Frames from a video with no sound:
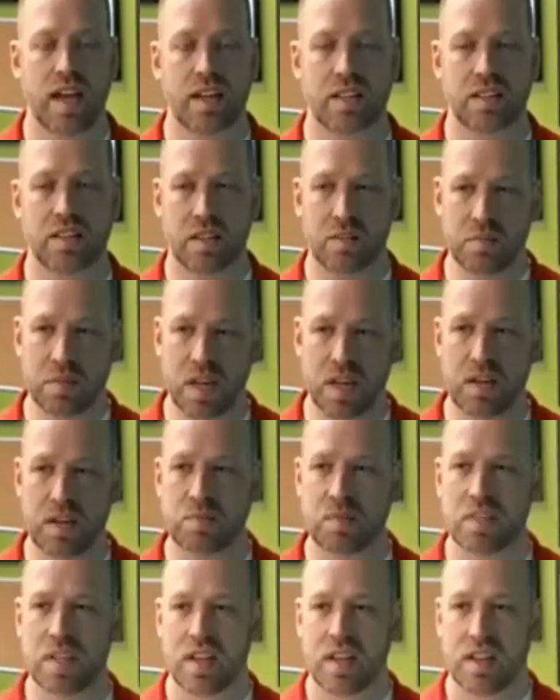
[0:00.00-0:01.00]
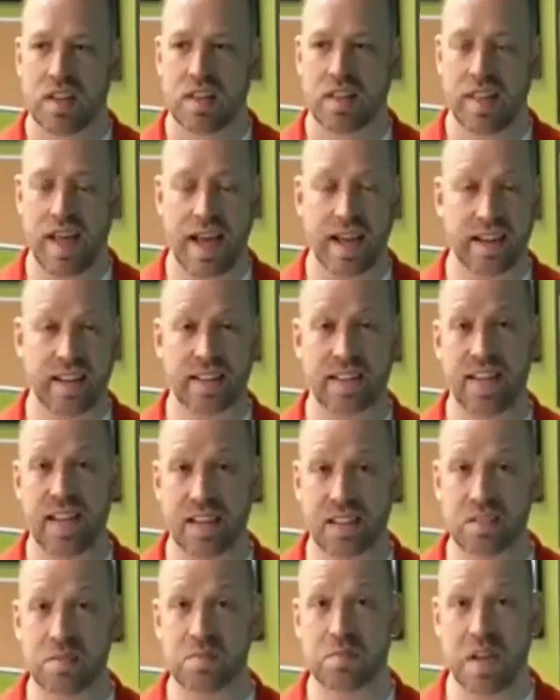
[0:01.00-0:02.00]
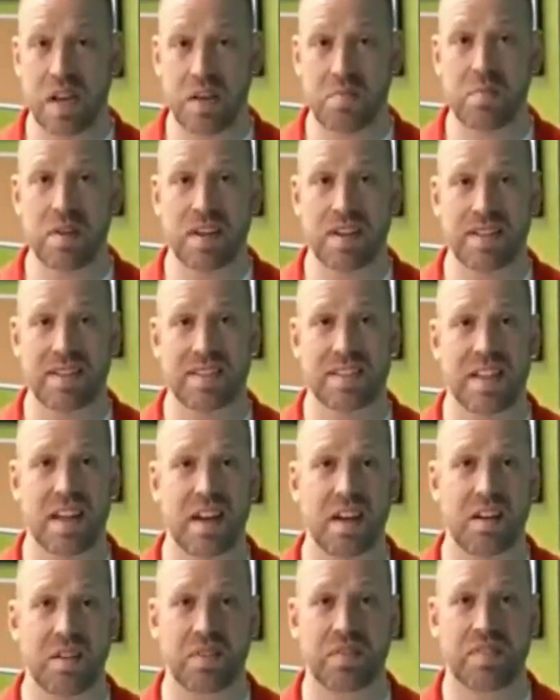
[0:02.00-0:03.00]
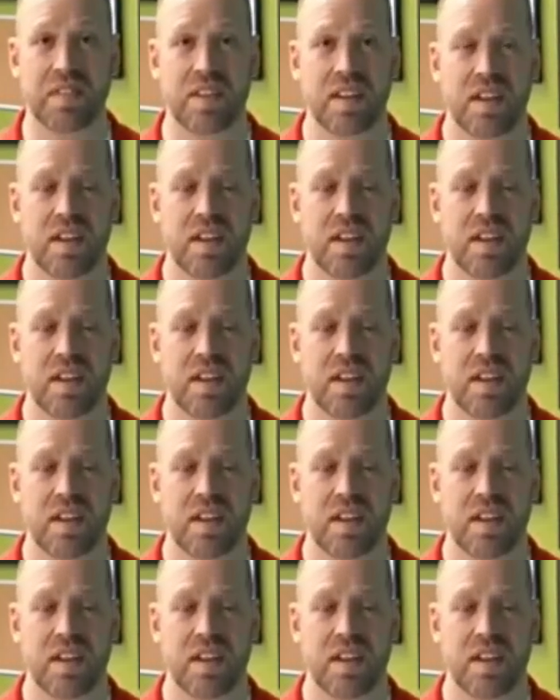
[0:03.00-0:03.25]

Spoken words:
And sometimes that can take some time in itself.